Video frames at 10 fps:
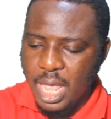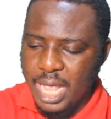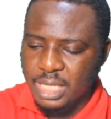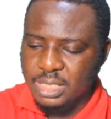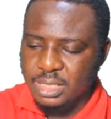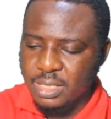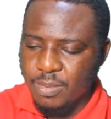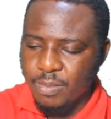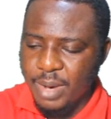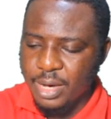x
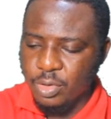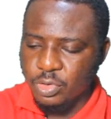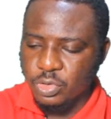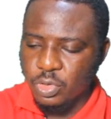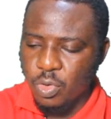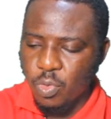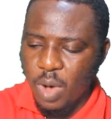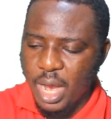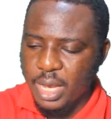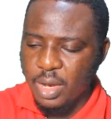minus
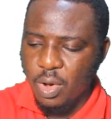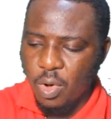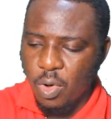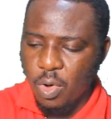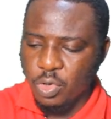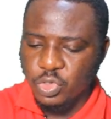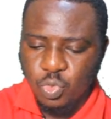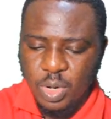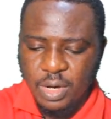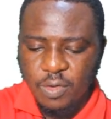y all
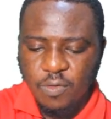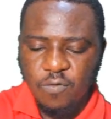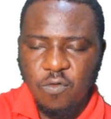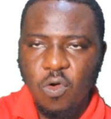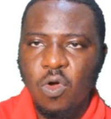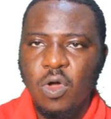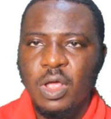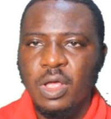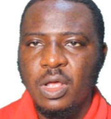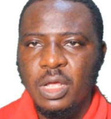squared for
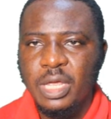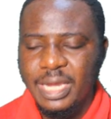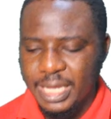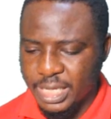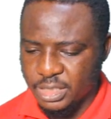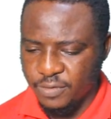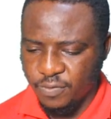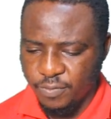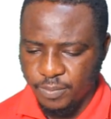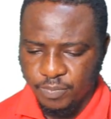a negative.
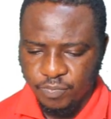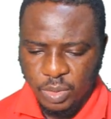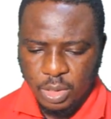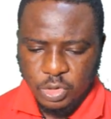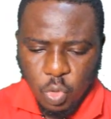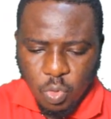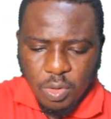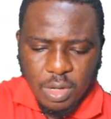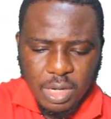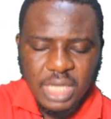So
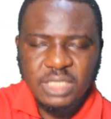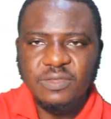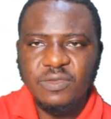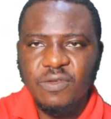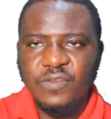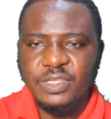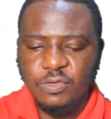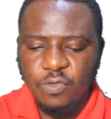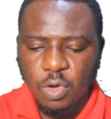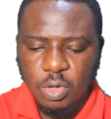let's
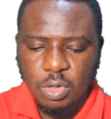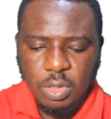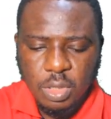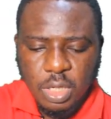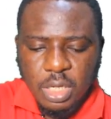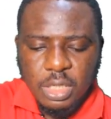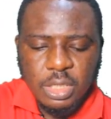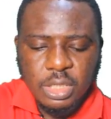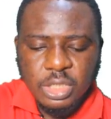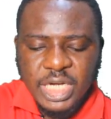first of all look.
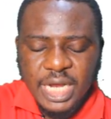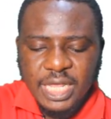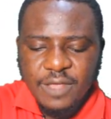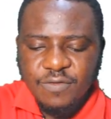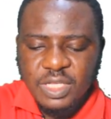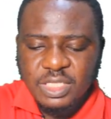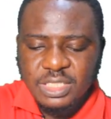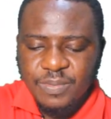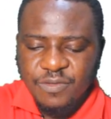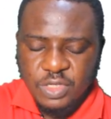Check if this
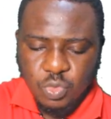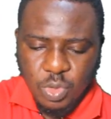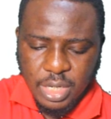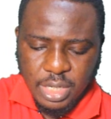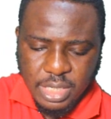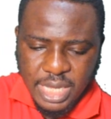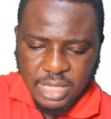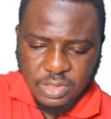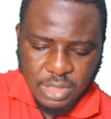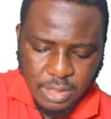is a perfect square.
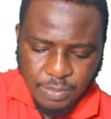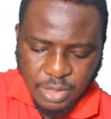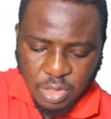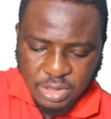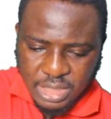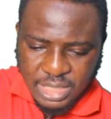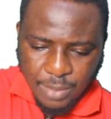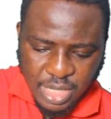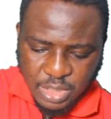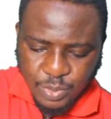Yes, because this
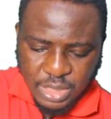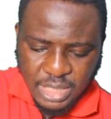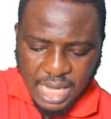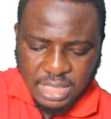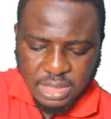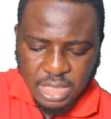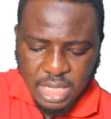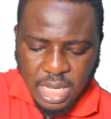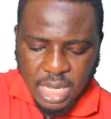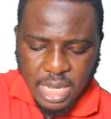can be expressed as
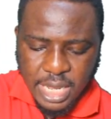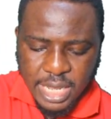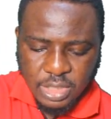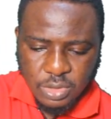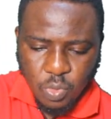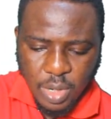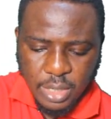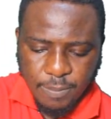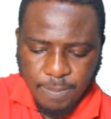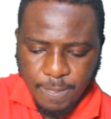a
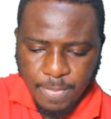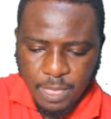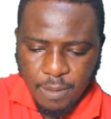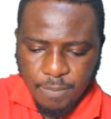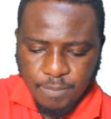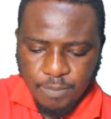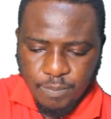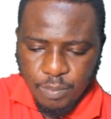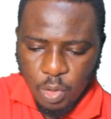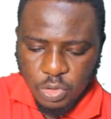squared
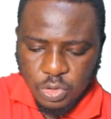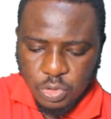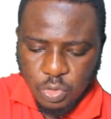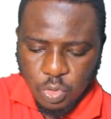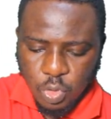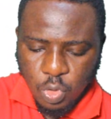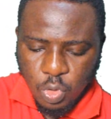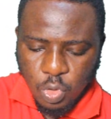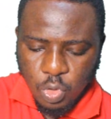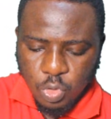plus
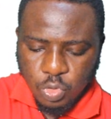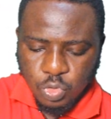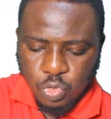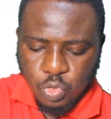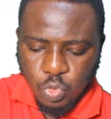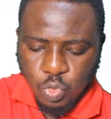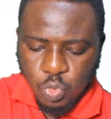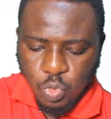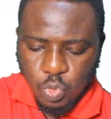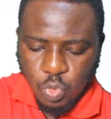2